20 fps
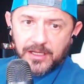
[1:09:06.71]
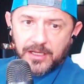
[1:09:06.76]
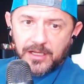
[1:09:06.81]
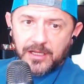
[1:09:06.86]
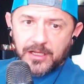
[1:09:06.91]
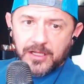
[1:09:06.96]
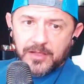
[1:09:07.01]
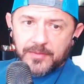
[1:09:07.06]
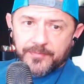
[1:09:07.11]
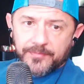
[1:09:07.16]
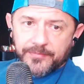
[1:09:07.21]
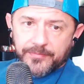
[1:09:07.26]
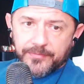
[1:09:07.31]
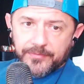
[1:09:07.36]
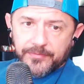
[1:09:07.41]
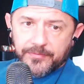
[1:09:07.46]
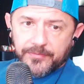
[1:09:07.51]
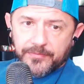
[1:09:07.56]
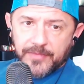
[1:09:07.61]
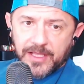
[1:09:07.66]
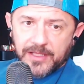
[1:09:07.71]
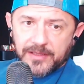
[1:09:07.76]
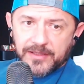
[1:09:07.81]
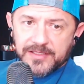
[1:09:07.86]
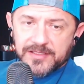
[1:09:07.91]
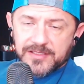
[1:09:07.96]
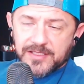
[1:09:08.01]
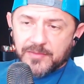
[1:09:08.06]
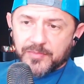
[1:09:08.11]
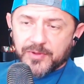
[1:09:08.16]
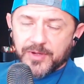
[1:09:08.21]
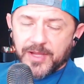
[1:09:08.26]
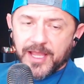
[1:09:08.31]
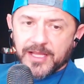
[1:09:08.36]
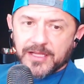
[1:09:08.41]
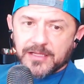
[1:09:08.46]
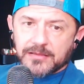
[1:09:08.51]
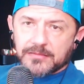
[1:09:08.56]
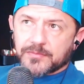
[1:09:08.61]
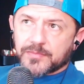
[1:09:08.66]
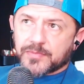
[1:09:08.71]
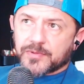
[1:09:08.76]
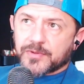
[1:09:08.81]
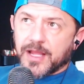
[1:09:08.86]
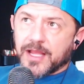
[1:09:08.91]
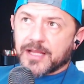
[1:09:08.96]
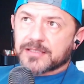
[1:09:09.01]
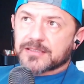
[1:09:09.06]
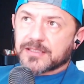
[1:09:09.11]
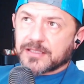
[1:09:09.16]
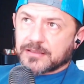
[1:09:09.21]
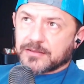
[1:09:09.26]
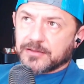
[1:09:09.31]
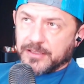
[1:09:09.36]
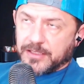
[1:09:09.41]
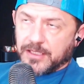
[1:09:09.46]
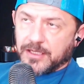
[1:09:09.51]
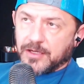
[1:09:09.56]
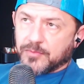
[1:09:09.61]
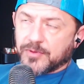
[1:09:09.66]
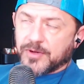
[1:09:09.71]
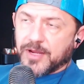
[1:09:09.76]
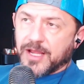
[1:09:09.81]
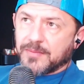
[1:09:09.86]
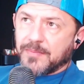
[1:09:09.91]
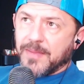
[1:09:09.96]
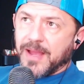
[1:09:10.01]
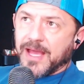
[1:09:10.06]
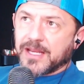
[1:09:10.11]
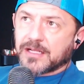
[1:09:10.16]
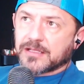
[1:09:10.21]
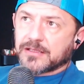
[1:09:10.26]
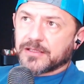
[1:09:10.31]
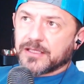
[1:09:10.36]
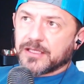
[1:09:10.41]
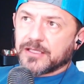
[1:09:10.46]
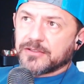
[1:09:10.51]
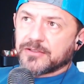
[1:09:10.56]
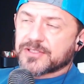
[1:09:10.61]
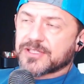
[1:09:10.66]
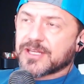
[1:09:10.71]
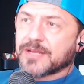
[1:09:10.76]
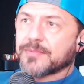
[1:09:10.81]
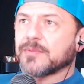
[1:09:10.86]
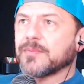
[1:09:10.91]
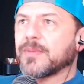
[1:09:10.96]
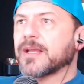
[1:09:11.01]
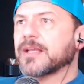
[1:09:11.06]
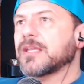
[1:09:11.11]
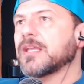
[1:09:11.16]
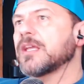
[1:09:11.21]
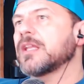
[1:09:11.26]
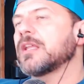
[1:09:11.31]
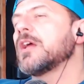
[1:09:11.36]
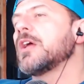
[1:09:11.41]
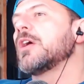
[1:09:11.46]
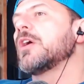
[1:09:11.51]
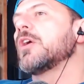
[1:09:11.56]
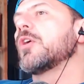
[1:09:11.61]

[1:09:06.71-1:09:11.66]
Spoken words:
at least in practically or pragmatically, and you're stepping back in.